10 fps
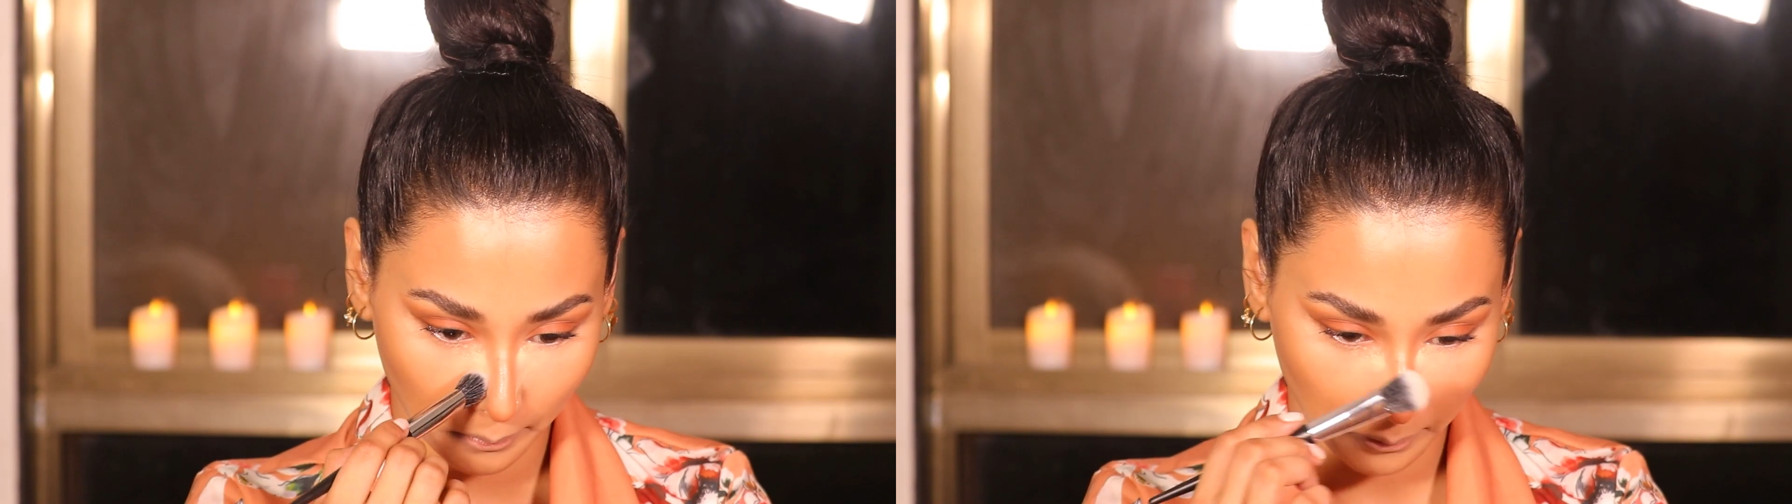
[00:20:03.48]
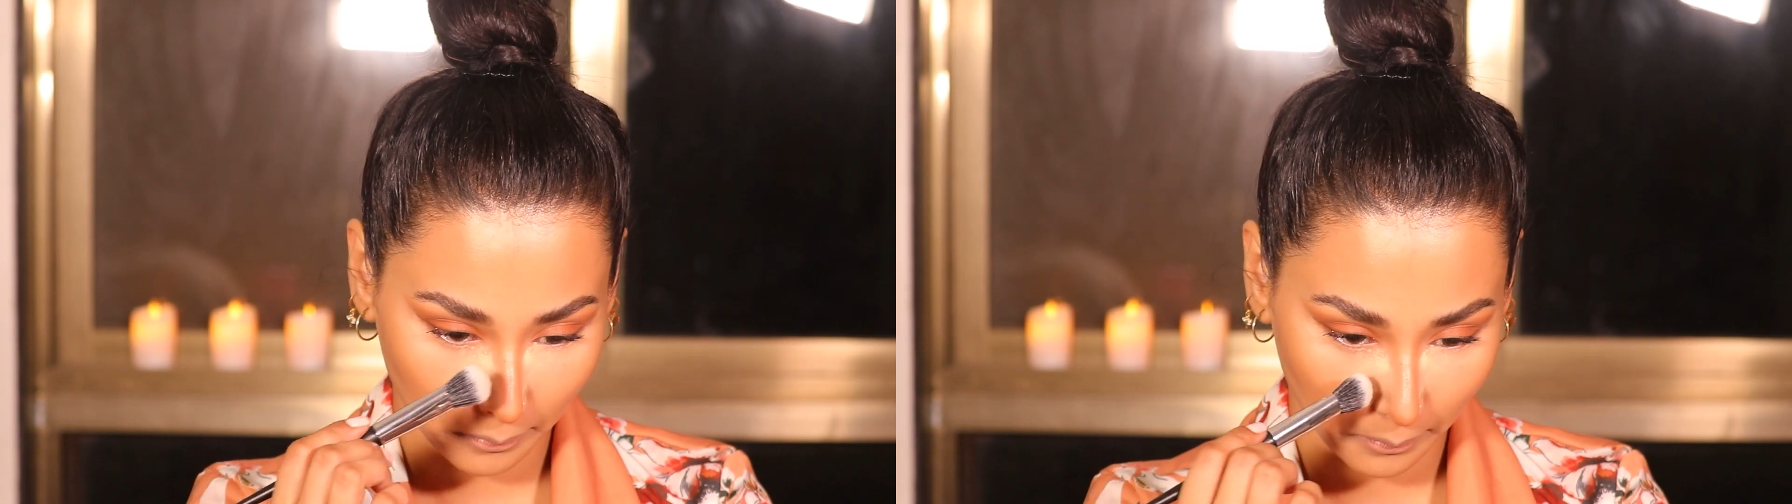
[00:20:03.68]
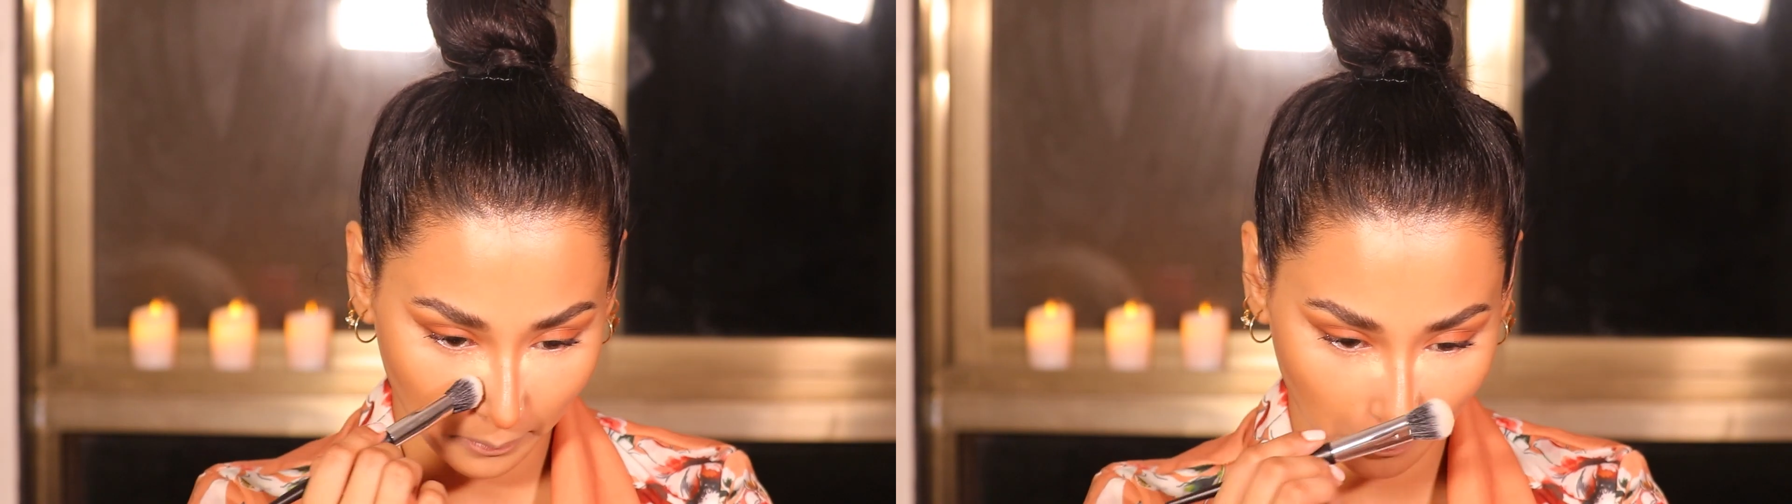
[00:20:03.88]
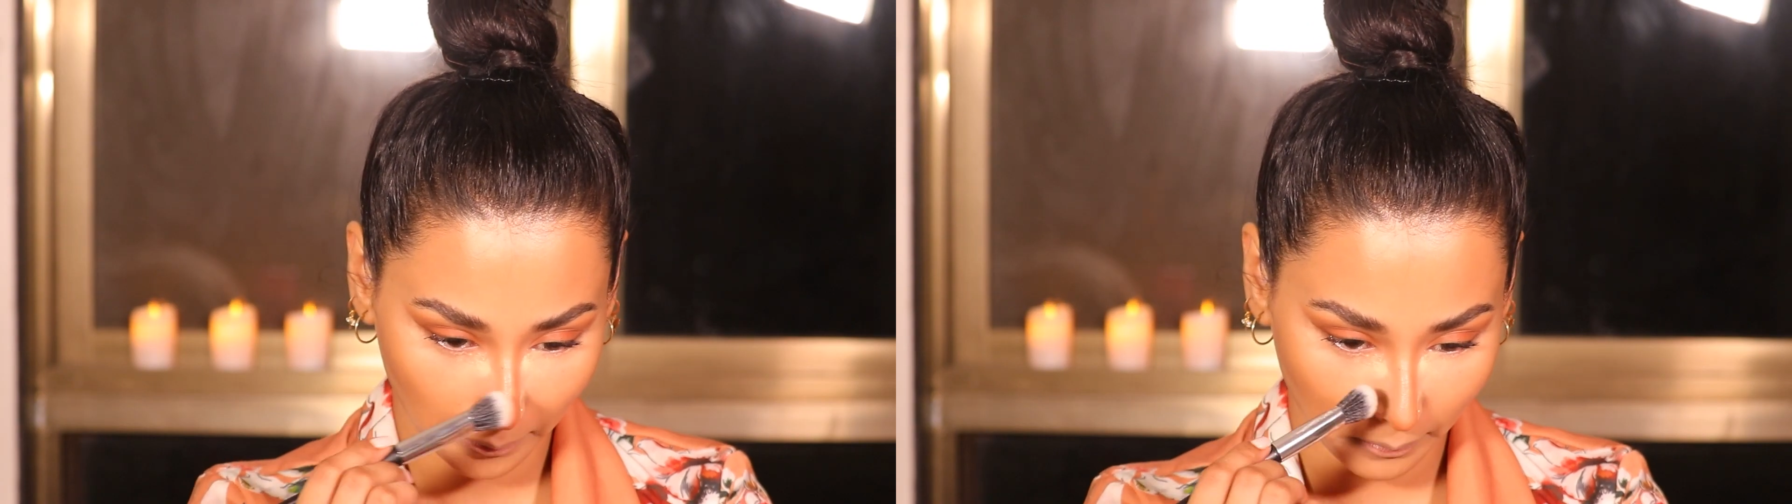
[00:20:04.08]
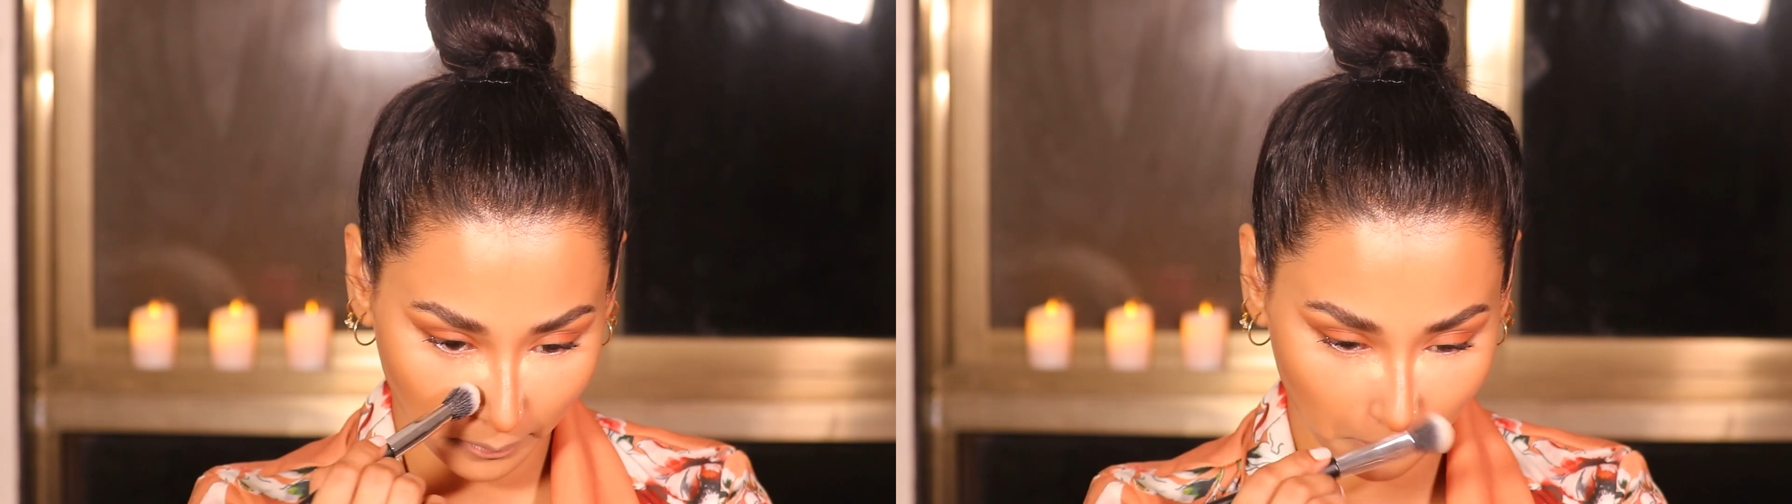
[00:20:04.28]
brush
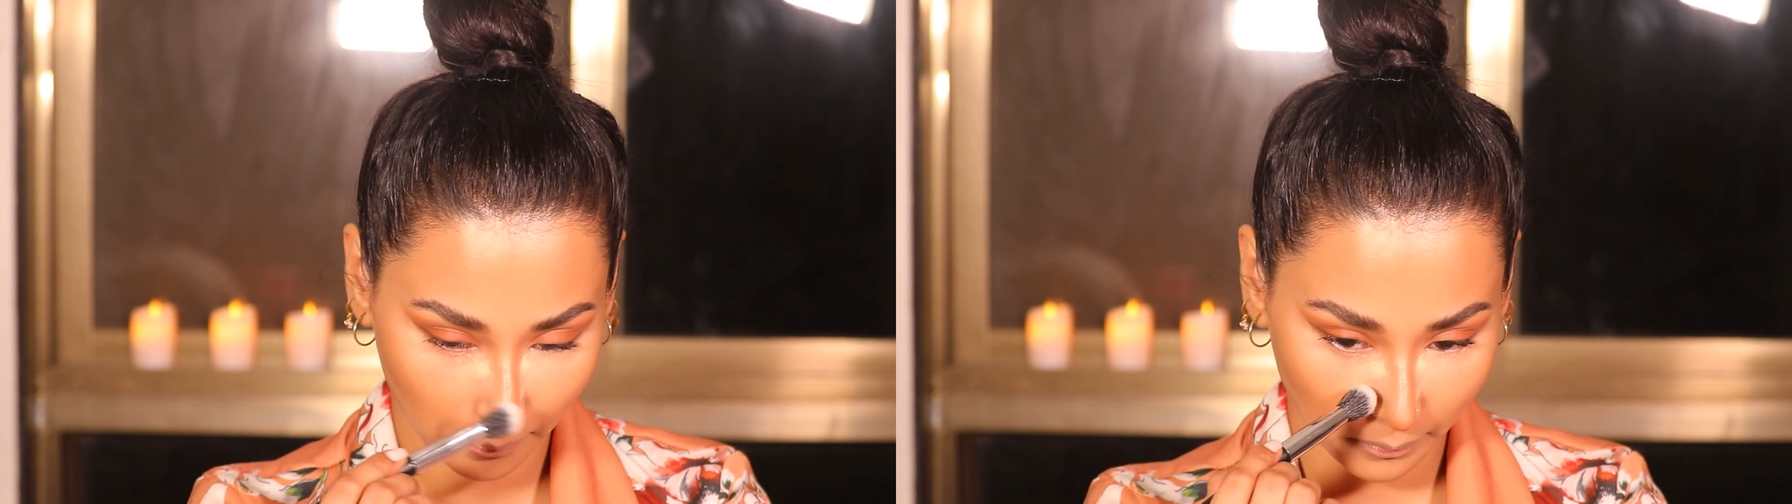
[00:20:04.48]
and